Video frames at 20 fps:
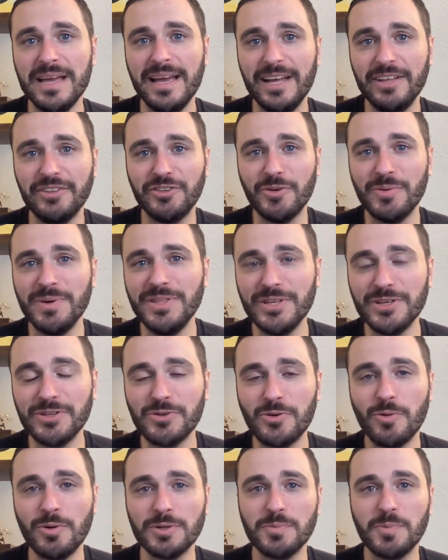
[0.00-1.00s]
And so in this
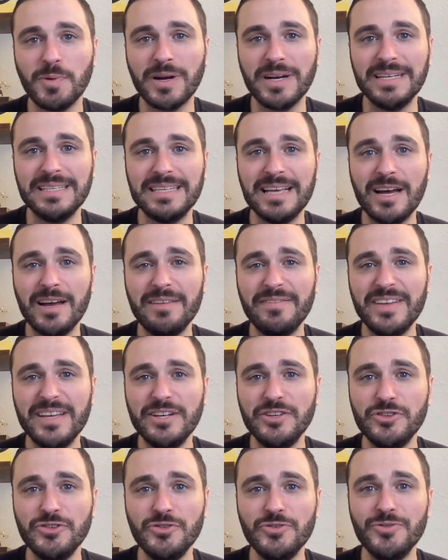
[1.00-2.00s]
course, we're going to dive
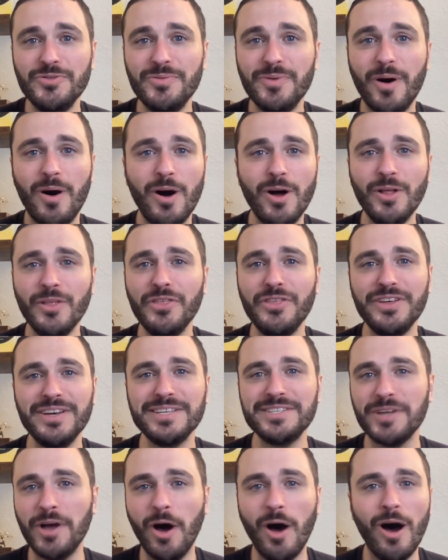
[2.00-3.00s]
into all
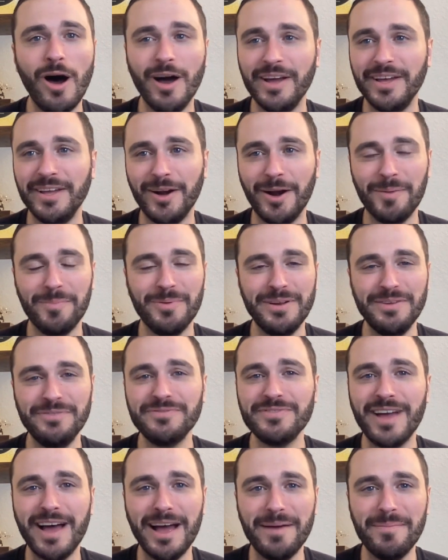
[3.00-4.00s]
things awe in our
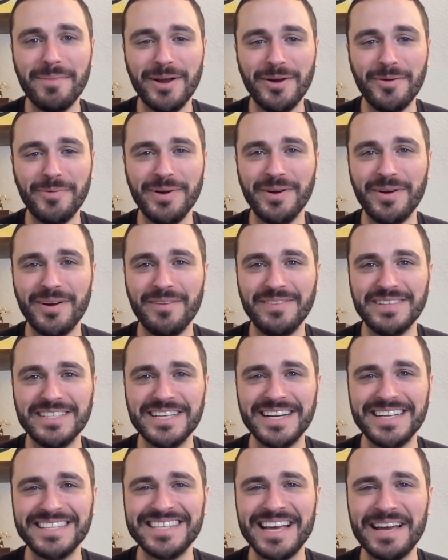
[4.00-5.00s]
brief time. I know we don't have a
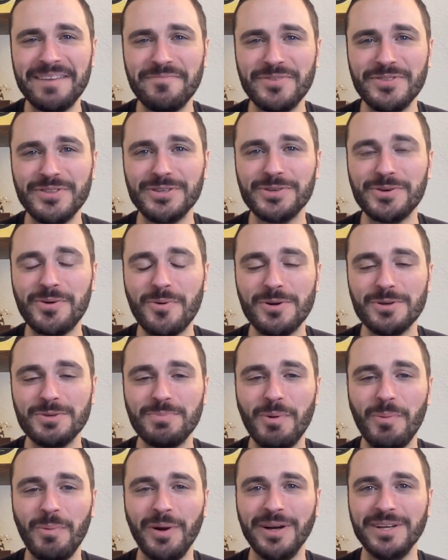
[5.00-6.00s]
ton of time for this course,
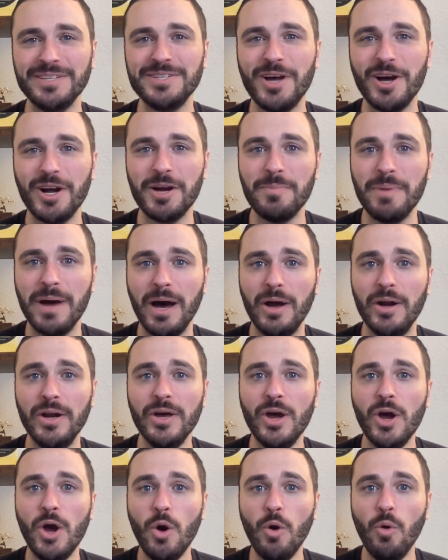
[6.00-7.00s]
but we're going to talk about
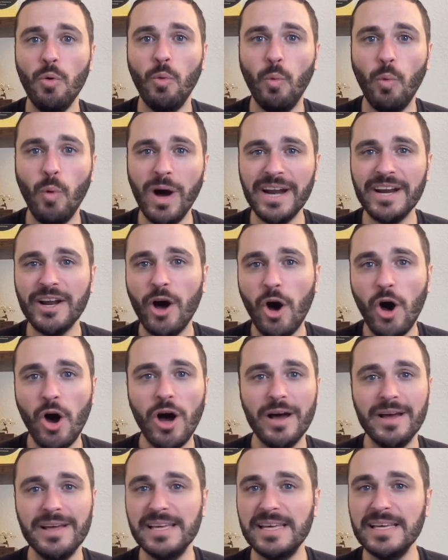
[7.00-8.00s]
what
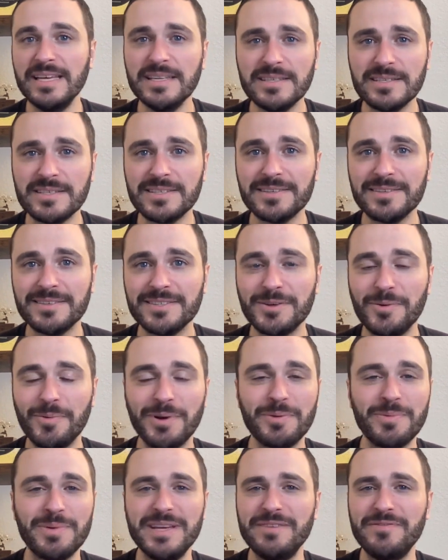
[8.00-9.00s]
awe is. So
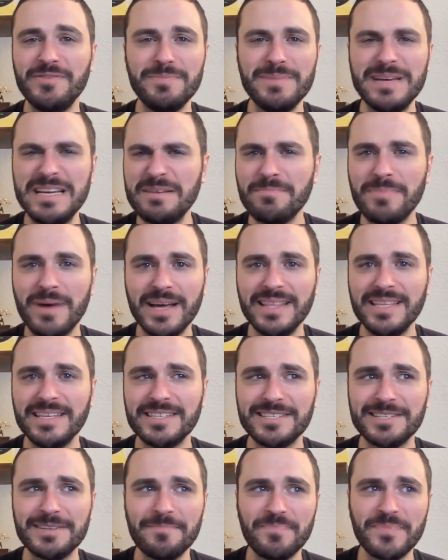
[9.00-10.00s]
what do we even mean by
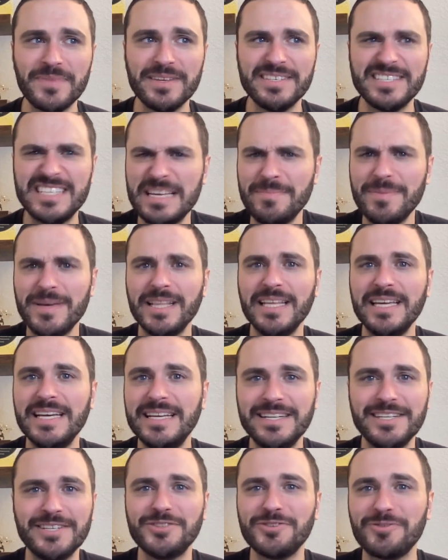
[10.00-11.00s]
this
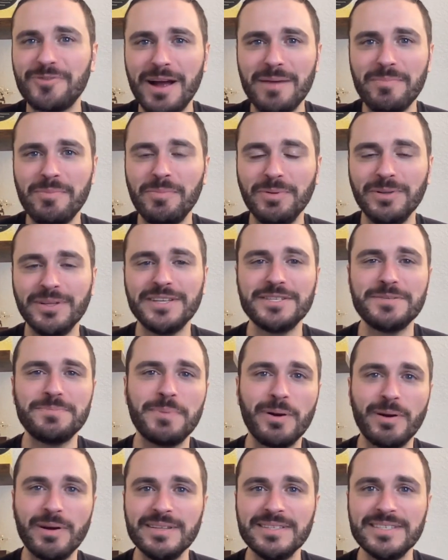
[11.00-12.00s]
seemingly indescribable
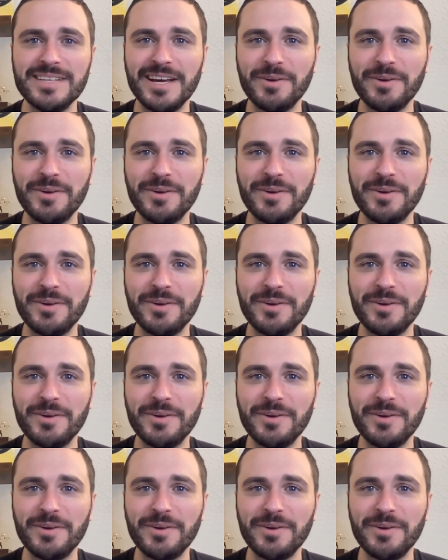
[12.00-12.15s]
experience?